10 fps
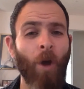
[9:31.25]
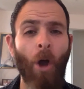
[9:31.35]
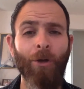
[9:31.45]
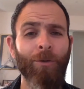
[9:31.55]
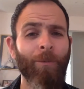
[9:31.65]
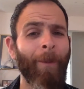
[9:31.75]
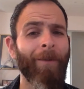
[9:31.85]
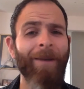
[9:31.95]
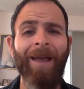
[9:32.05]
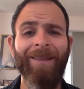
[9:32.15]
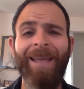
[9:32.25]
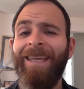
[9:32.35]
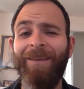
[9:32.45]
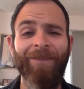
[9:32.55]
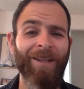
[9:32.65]
taught you about not
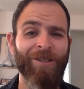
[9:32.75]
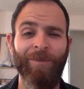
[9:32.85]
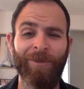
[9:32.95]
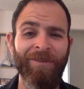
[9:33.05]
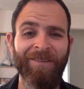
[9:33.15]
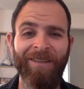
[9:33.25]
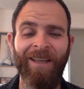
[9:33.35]
liking vegetables,